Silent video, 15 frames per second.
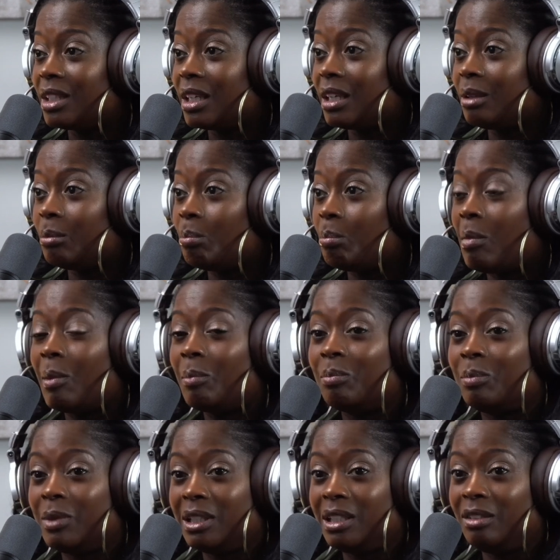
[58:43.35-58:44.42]

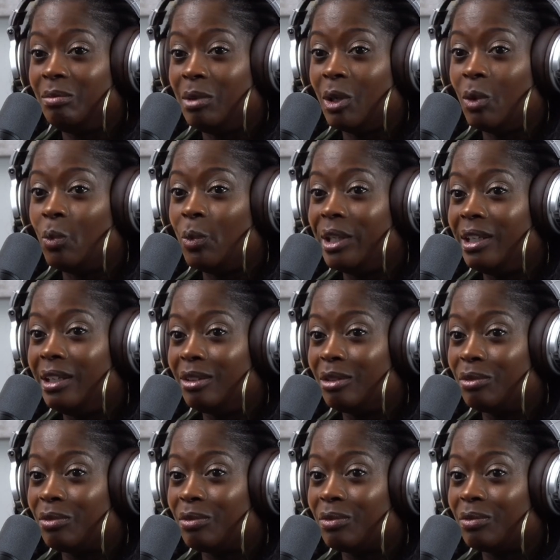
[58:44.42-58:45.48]
And believe me, a week
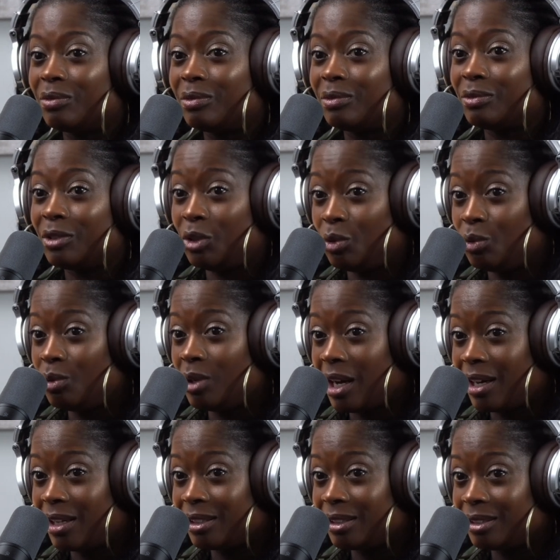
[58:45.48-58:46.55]
for you
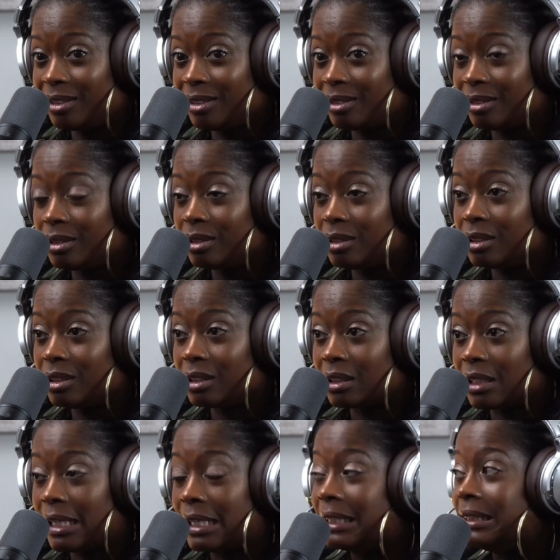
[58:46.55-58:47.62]
guys is
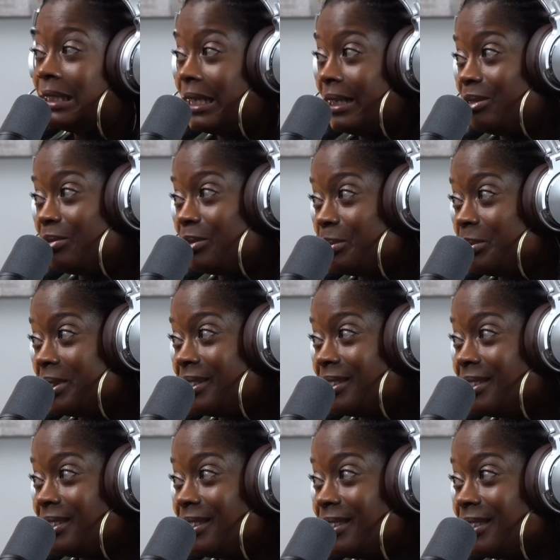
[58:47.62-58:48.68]
like a day for me.
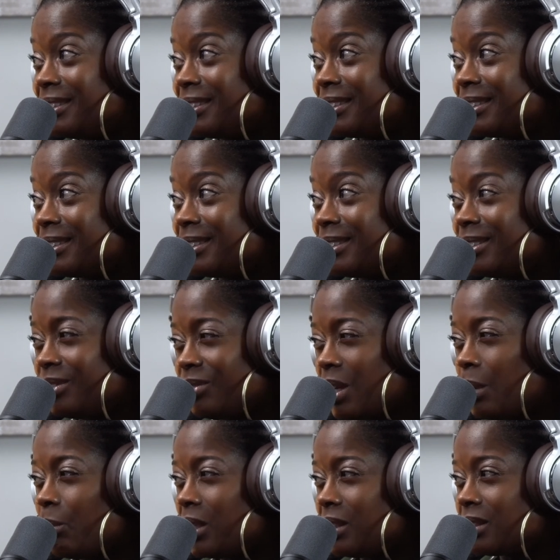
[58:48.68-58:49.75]
If
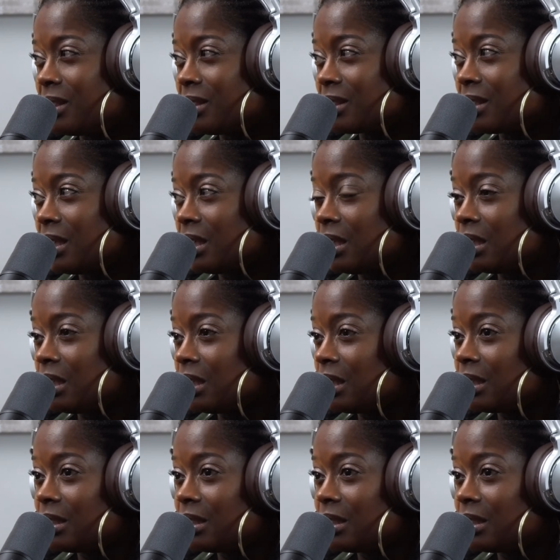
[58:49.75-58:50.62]
that makes sense. Like,